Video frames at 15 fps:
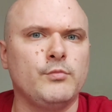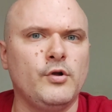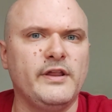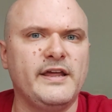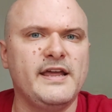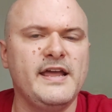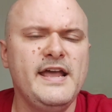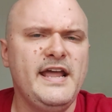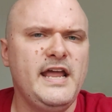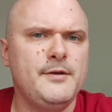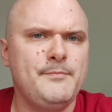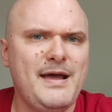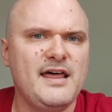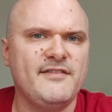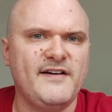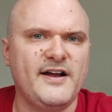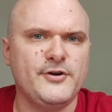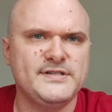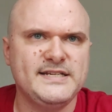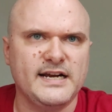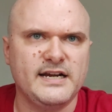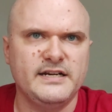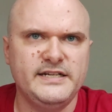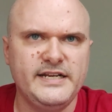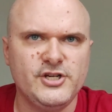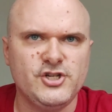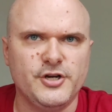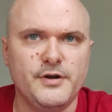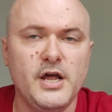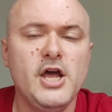rolling in Pathfinder 2nd
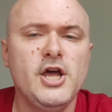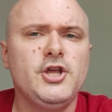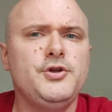edition.